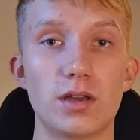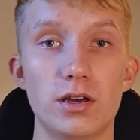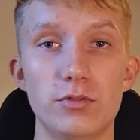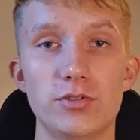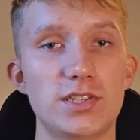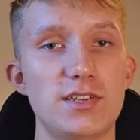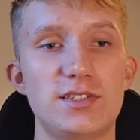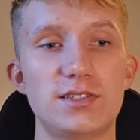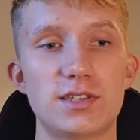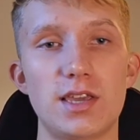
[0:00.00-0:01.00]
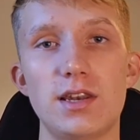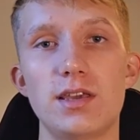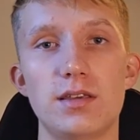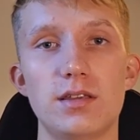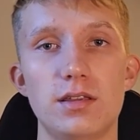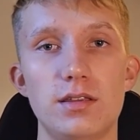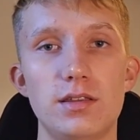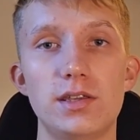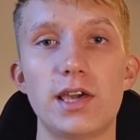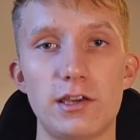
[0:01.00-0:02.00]
I was a skinny
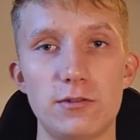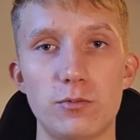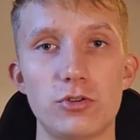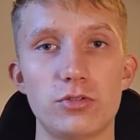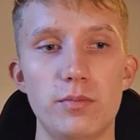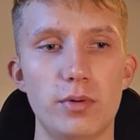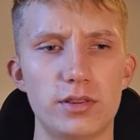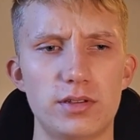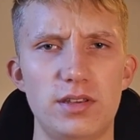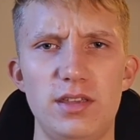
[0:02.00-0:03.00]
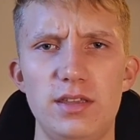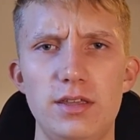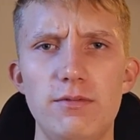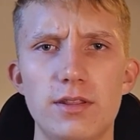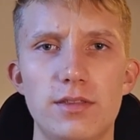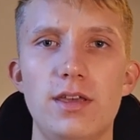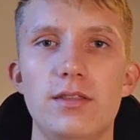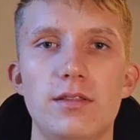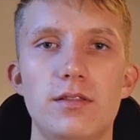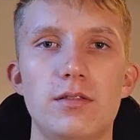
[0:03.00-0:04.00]
gamer, but even
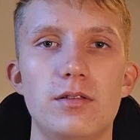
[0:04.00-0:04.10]
then,